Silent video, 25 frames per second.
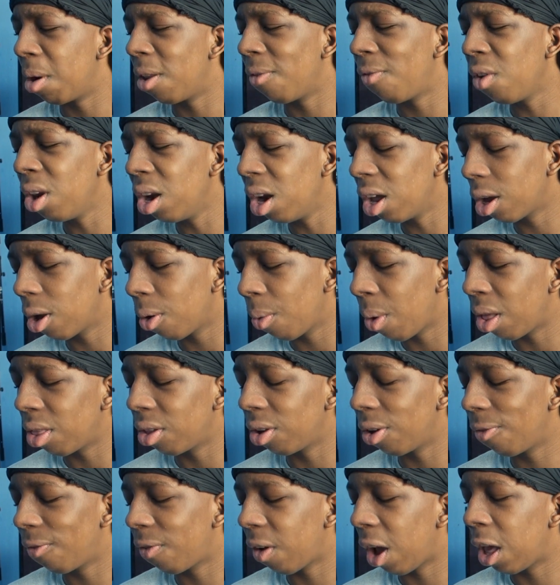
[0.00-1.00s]
But if we look
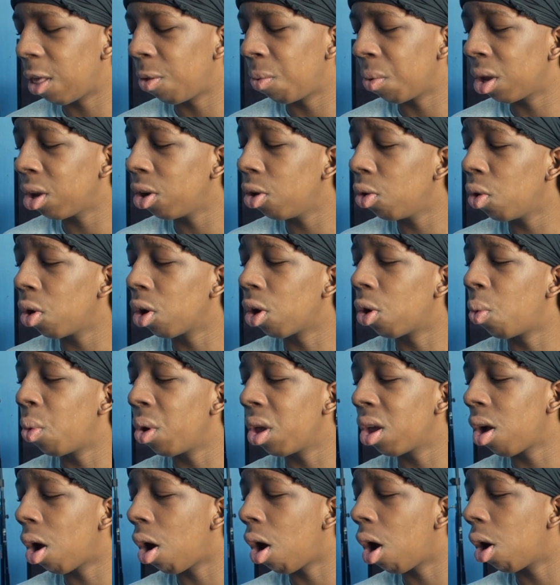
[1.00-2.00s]
around the device, we can do a
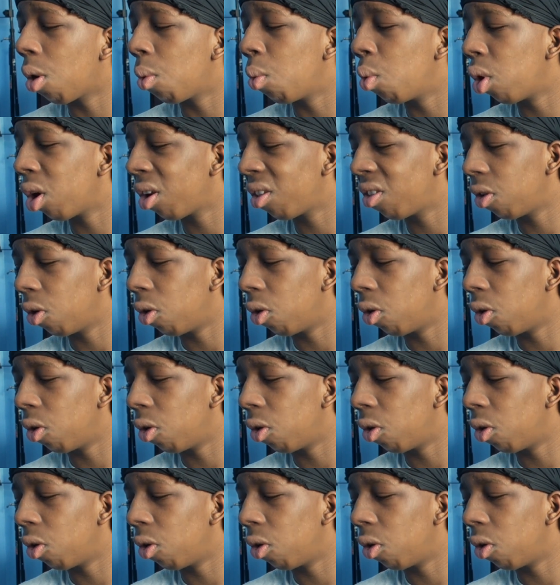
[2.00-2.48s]
quick hardware